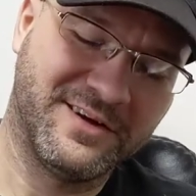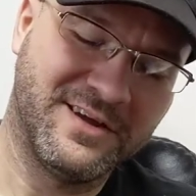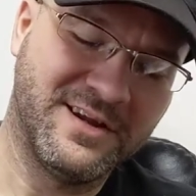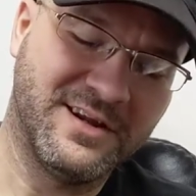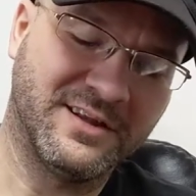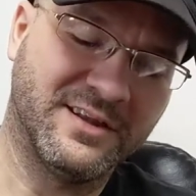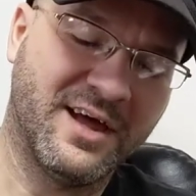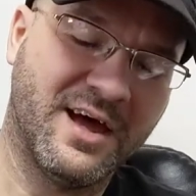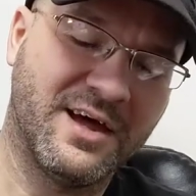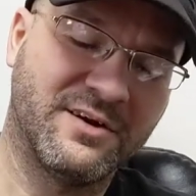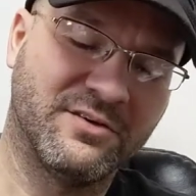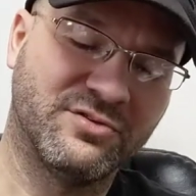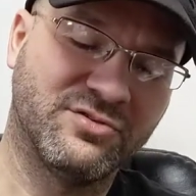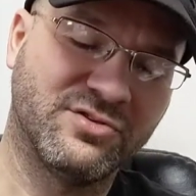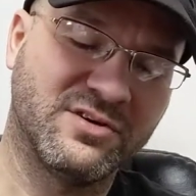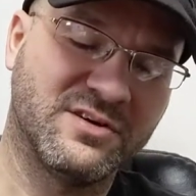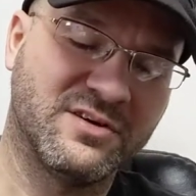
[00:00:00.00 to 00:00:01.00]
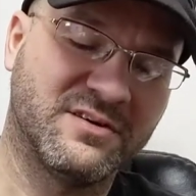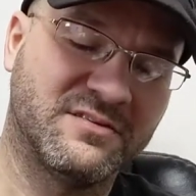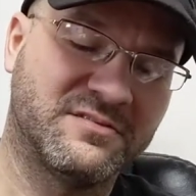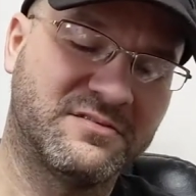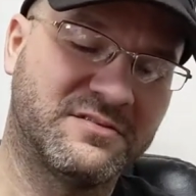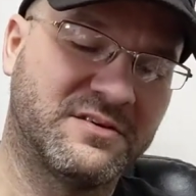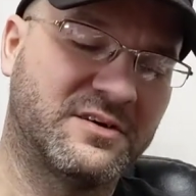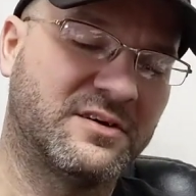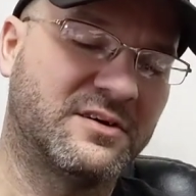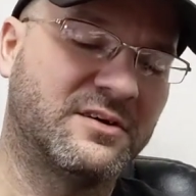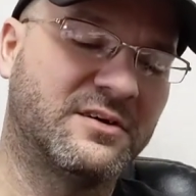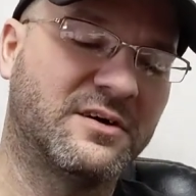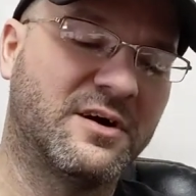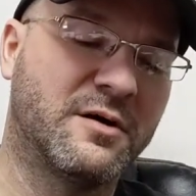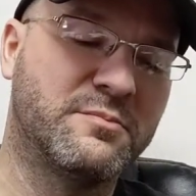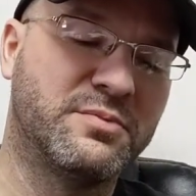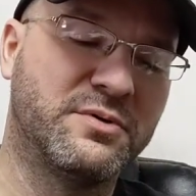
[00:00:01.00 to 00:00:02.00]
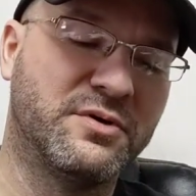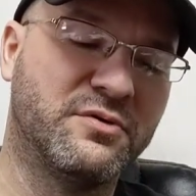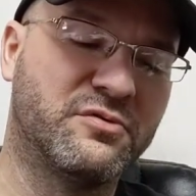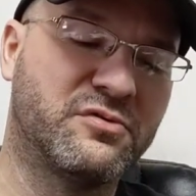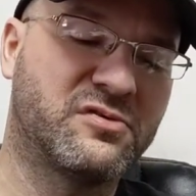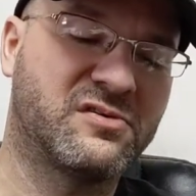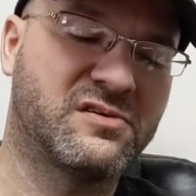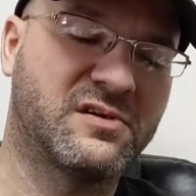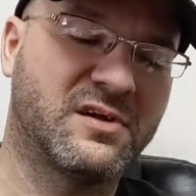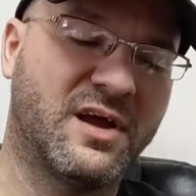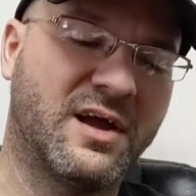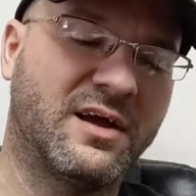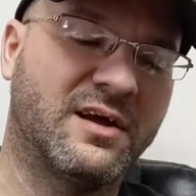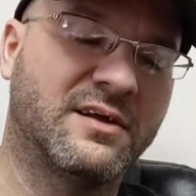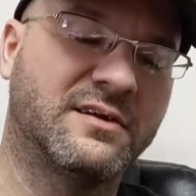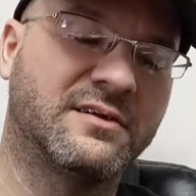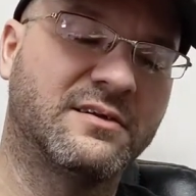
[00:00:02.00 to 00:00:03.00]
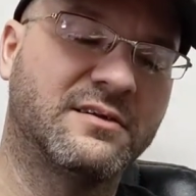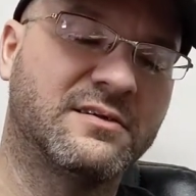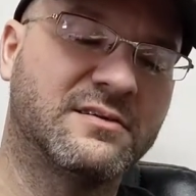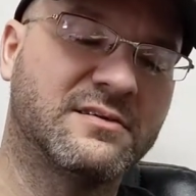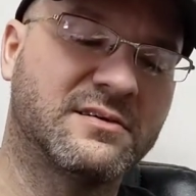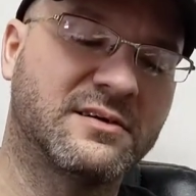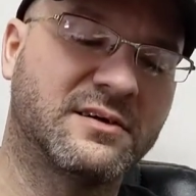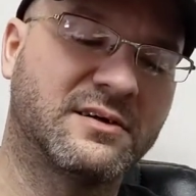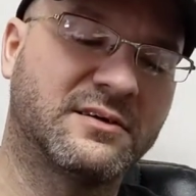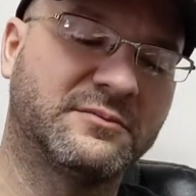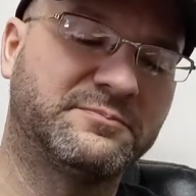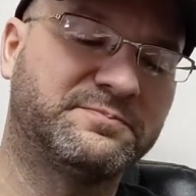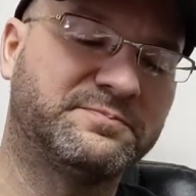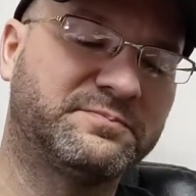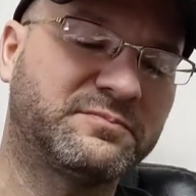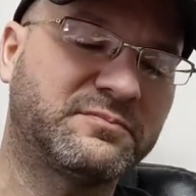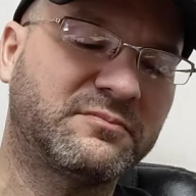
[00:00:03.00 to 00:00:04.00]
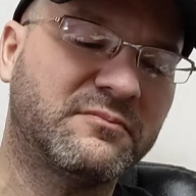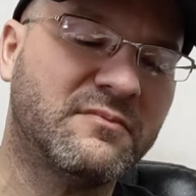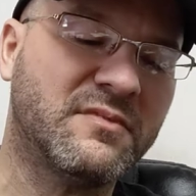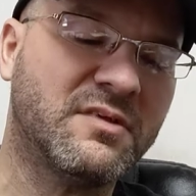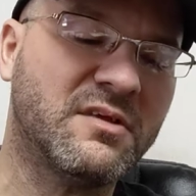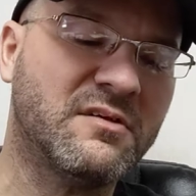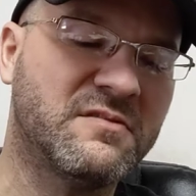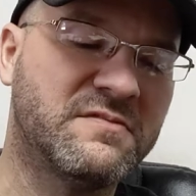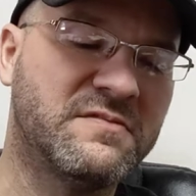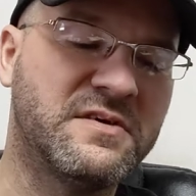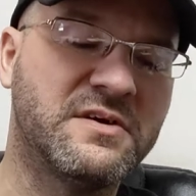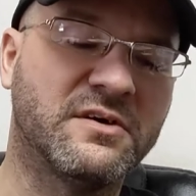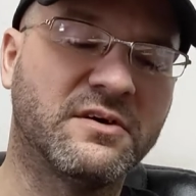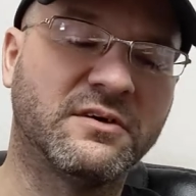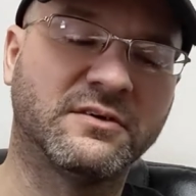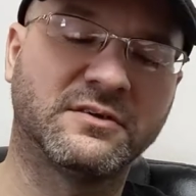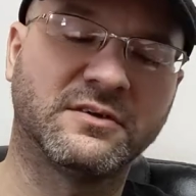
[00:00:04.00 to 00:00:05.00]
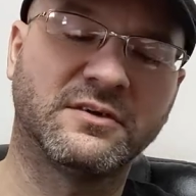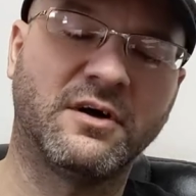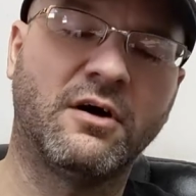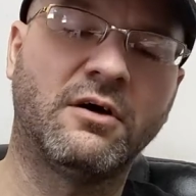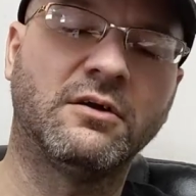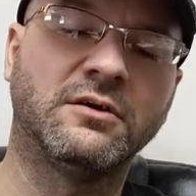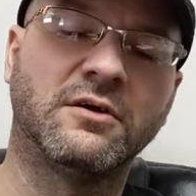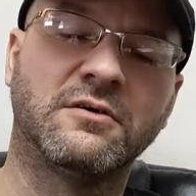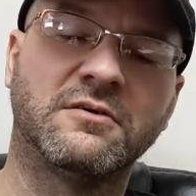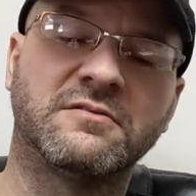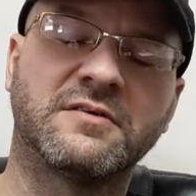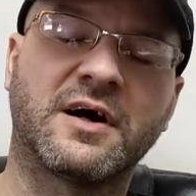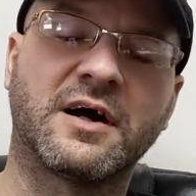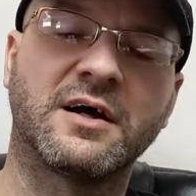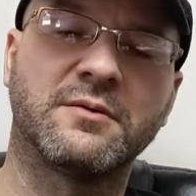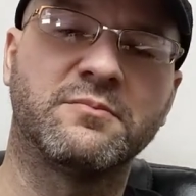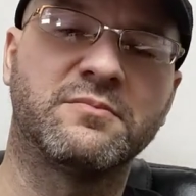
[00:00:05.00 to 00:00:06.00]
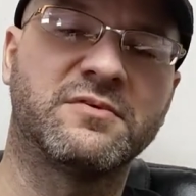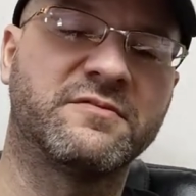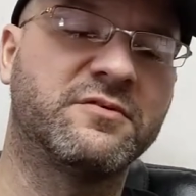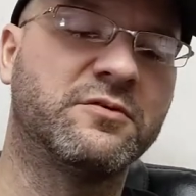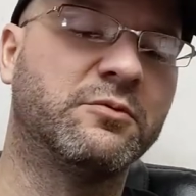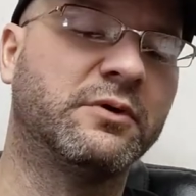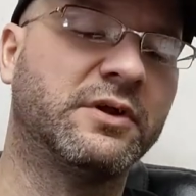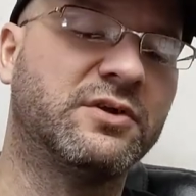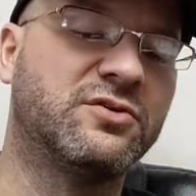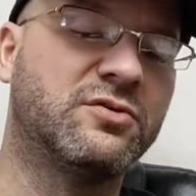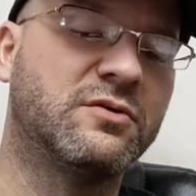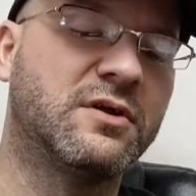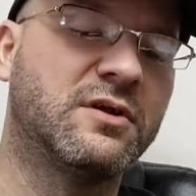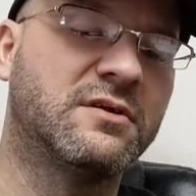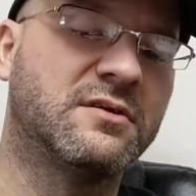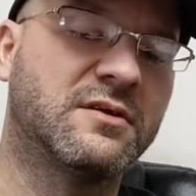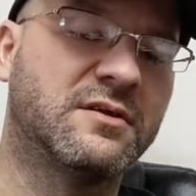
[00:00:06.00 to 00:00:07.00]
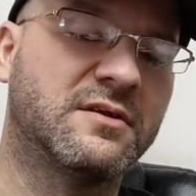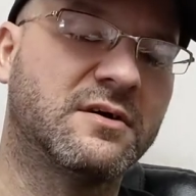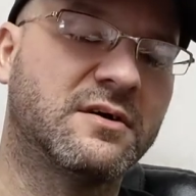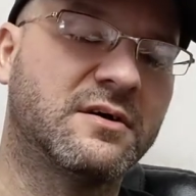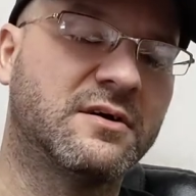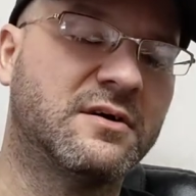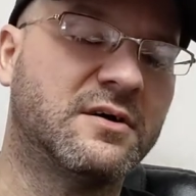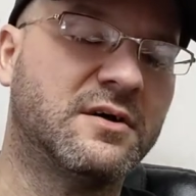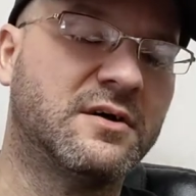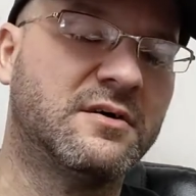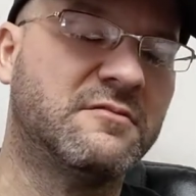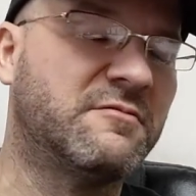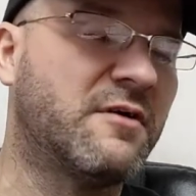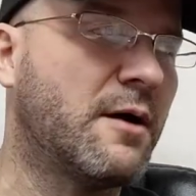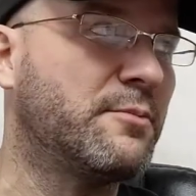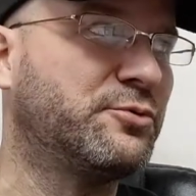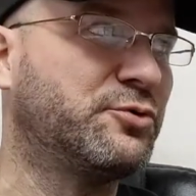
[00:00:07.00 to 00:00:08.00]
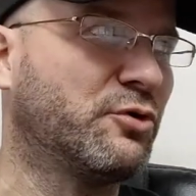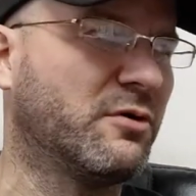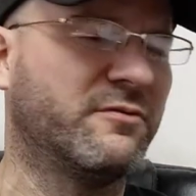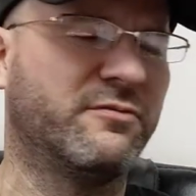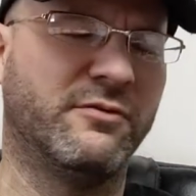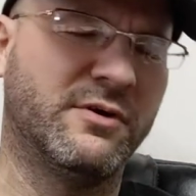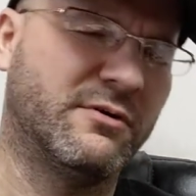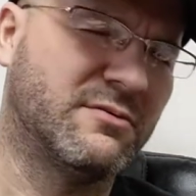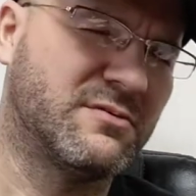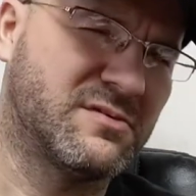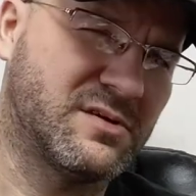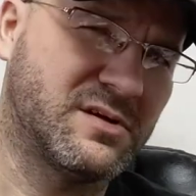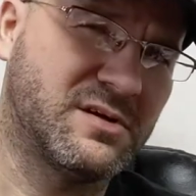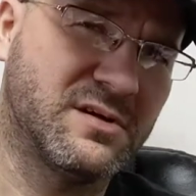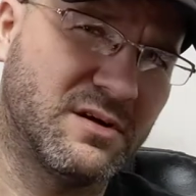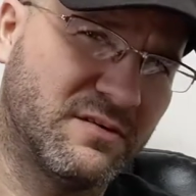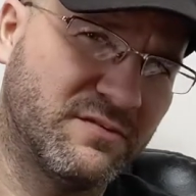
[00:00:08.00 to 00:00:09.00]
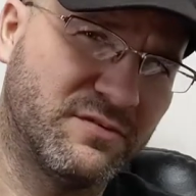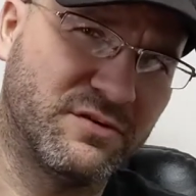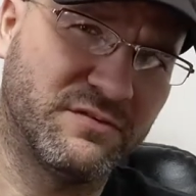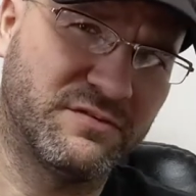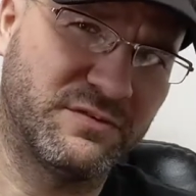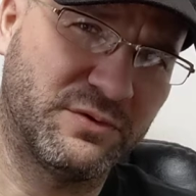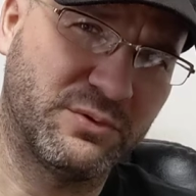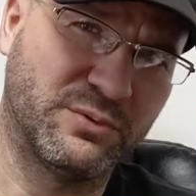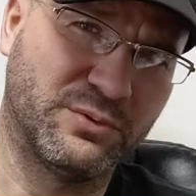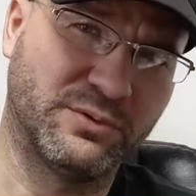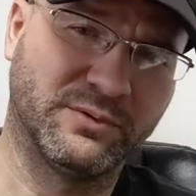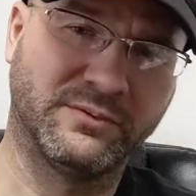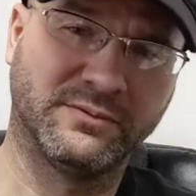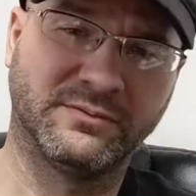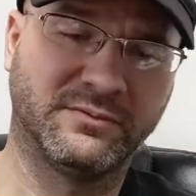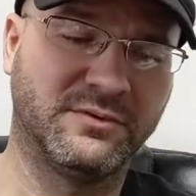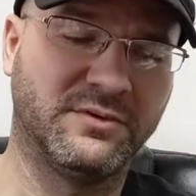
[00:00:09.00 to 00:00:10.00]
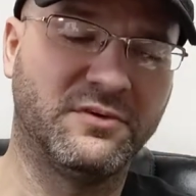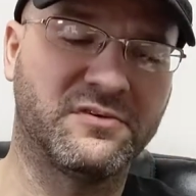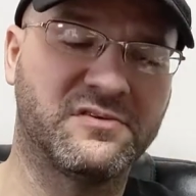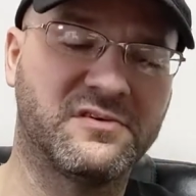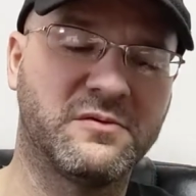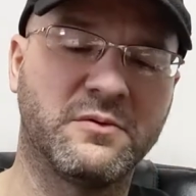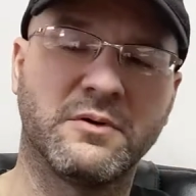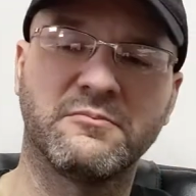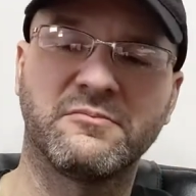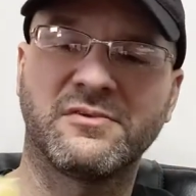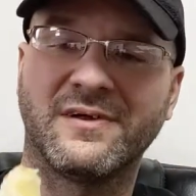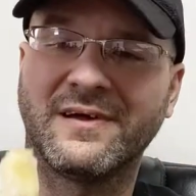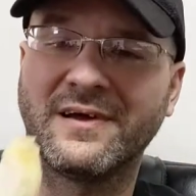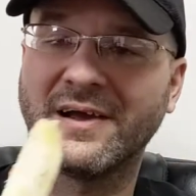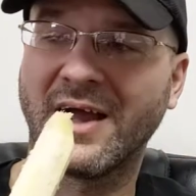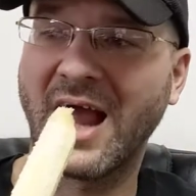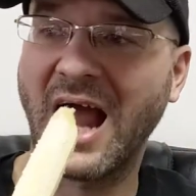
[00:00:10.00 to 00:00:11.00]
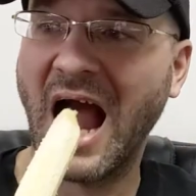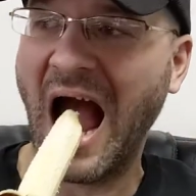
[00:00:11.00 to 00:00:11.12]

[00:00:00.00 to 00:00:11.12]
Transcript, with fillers: eating the energy of uh, abuse and um, fear. All low vibes. If you really tune into the vibratory frequency of your food. You'll see what I'm saying.